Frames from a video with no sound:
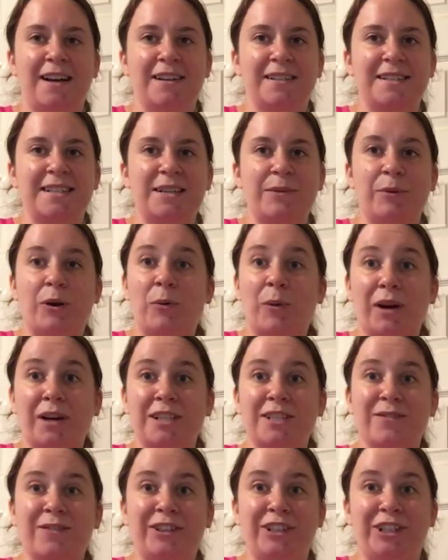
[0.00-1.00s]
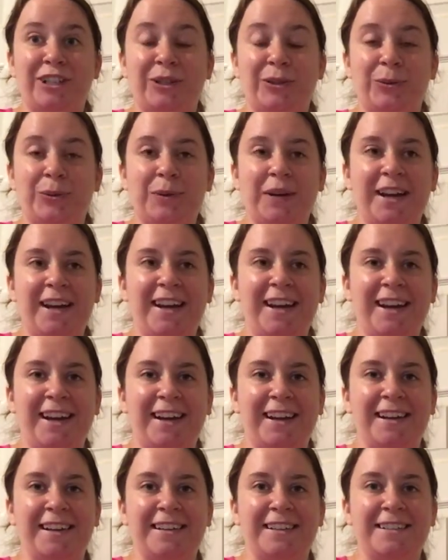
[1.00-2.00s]
see what works for you.
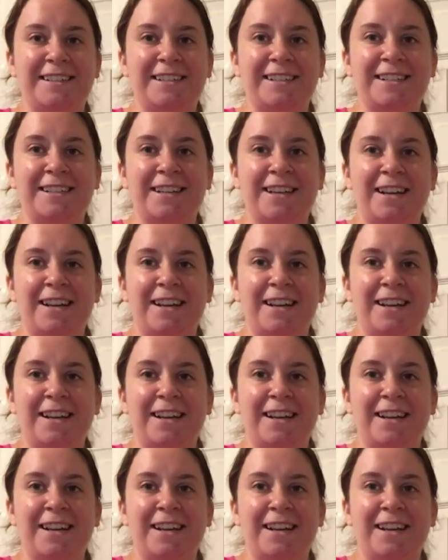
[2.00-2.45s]
And